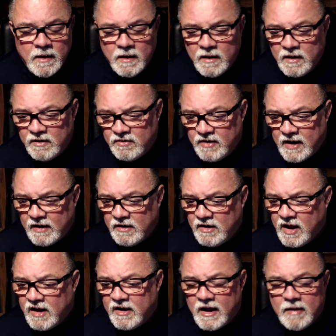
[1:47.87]
his
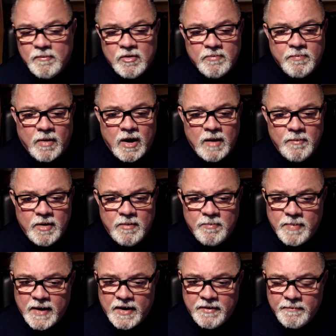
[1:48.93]
nickname is Biomin
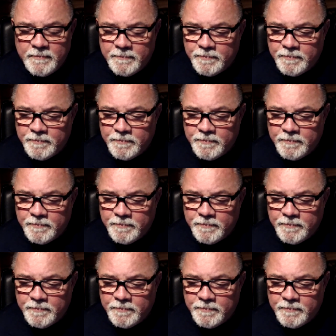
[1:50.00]
Ben,